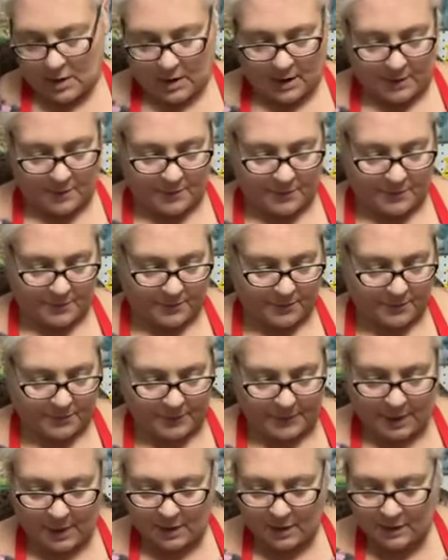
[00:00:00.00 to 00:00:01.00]
Okay,
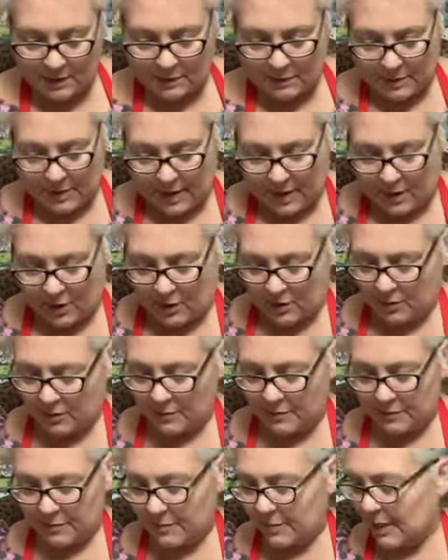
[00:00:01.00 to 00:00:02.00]
that looks better,
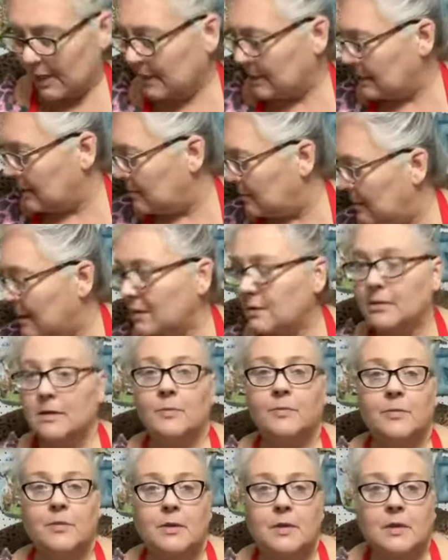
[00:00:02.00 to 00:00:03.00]
but I did mess
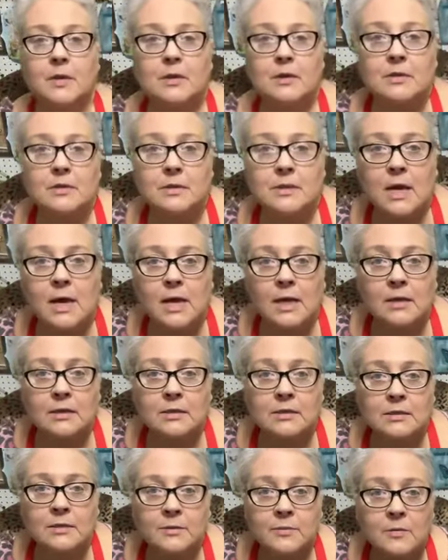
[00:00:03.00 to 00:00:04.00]
up the
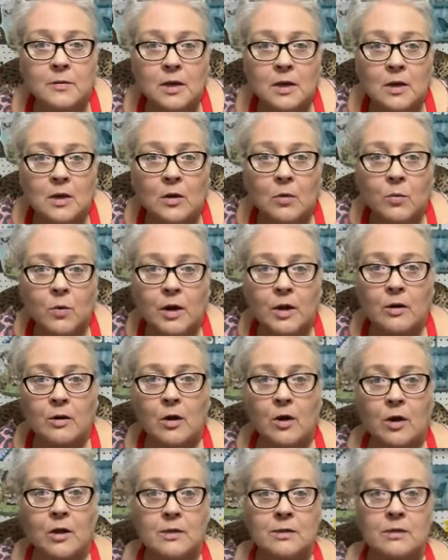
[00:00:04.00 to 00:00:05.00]
sides. Where
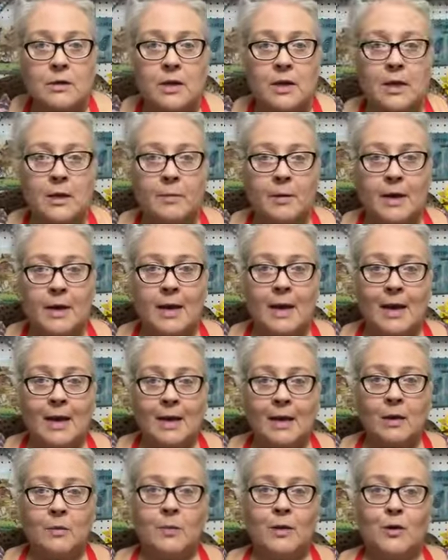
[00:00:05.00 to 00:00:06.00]
in Arkansas am I?
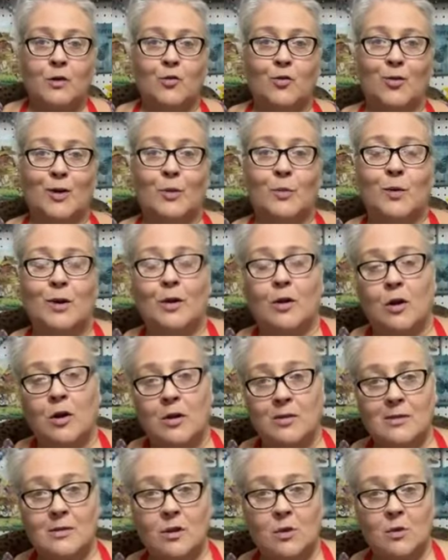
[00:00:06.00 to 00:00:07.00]
I am in Greenwood,
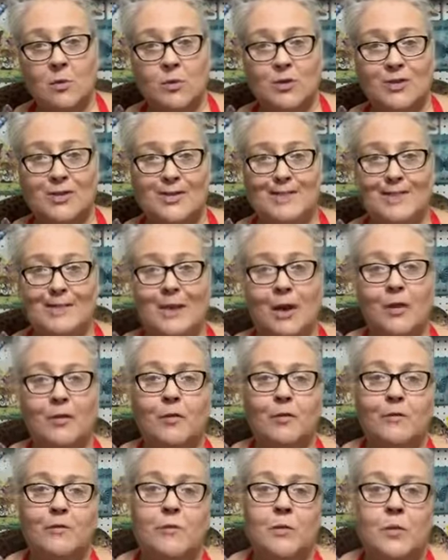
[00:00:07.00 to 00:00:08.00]
Arkansas, which is
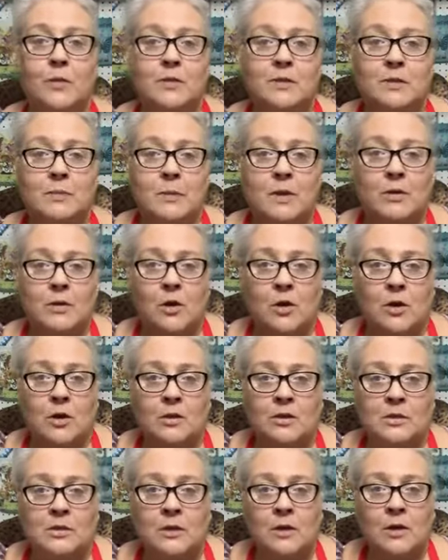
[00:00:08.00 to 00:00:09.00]
south of Fort Smith,
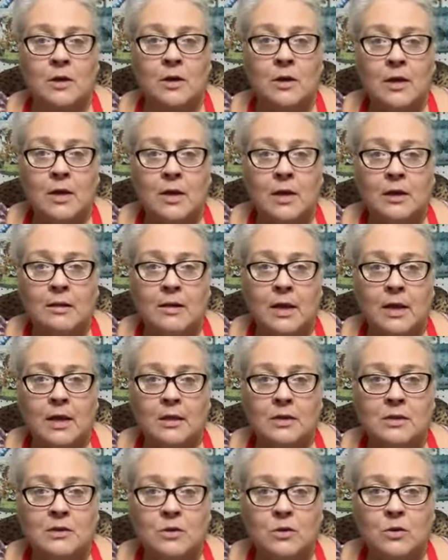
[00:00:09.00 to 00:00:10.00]
Arkansas.
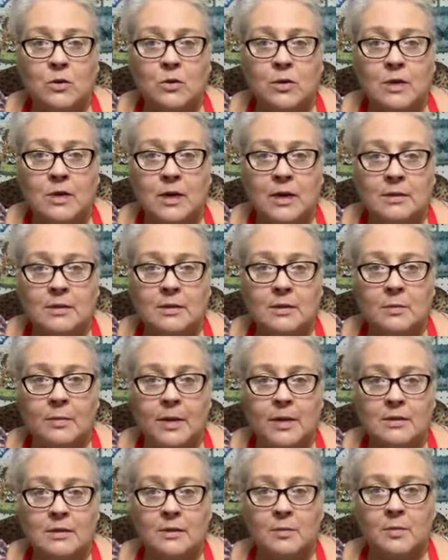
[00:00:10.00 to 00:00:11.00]
That is cool. Yes, it
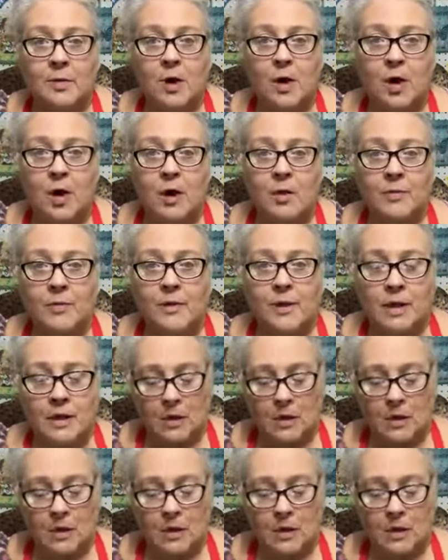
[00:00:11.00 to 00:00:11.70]
makes it pop.